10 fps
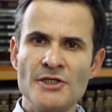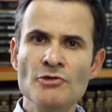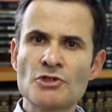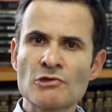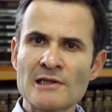
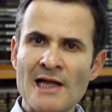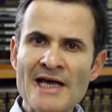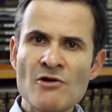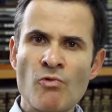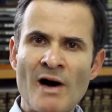You should
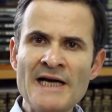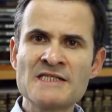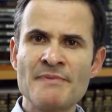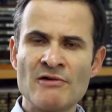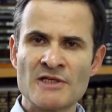
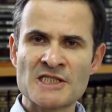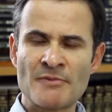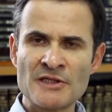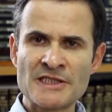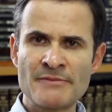likewise be
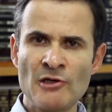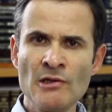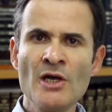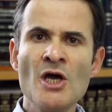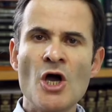
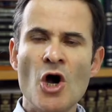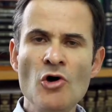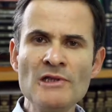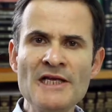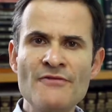responsible
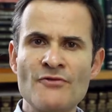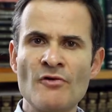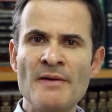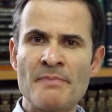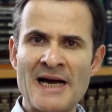only for
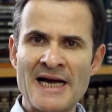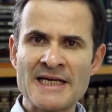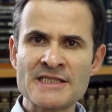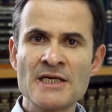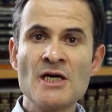
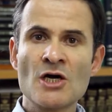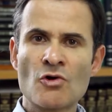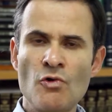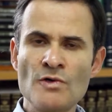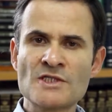repairs
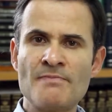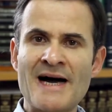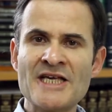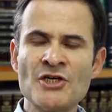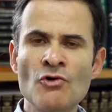caused
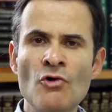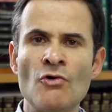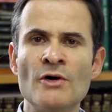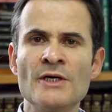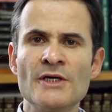by
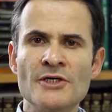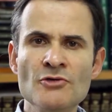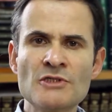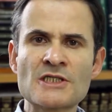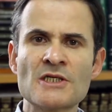your
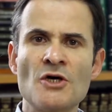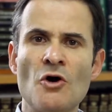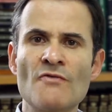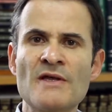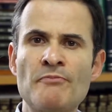use
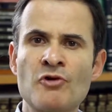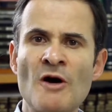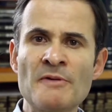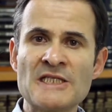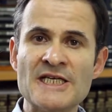of the
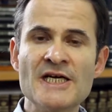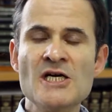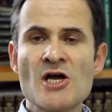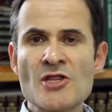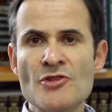property,
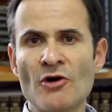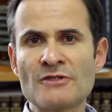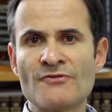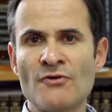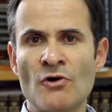
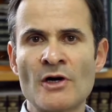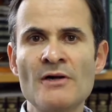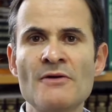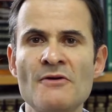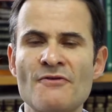not
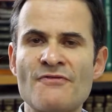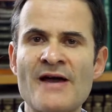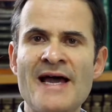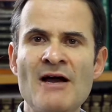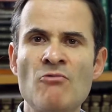for
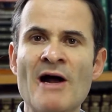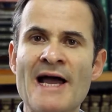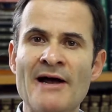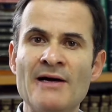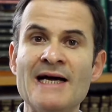fair
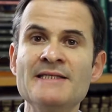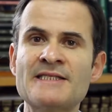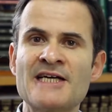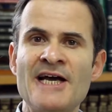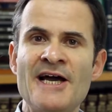wear and
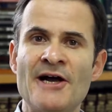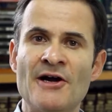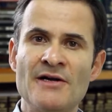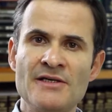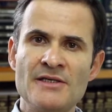tear.